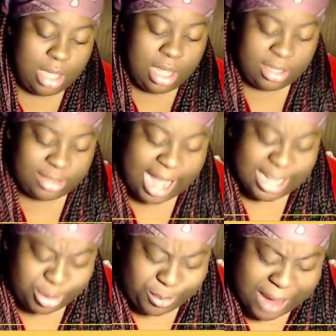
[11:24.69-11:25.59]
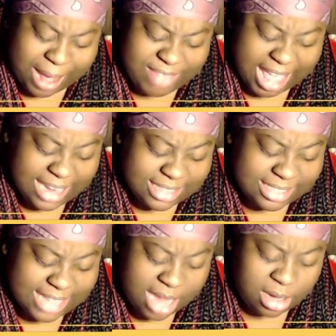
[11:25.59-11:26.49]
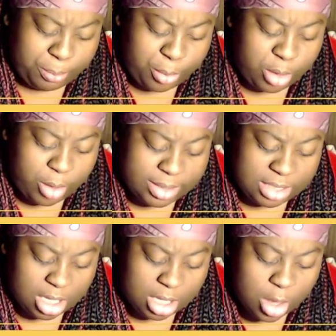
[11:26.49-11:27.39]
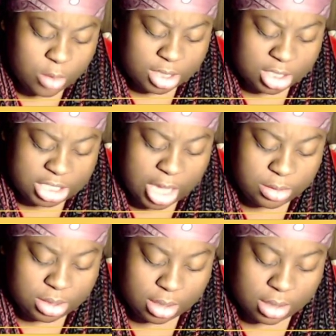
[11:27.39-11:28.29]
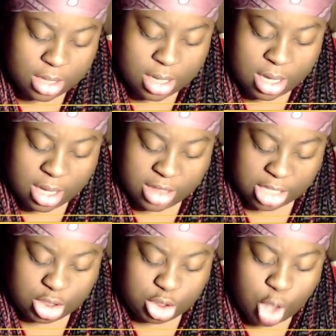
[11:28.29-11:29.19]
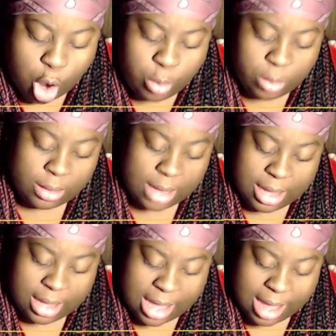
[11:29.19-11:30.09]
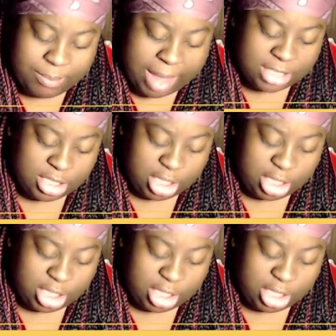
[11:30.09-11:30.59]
Dodge grabbed Alice's hand and pulled her into the closest shelter, the total MX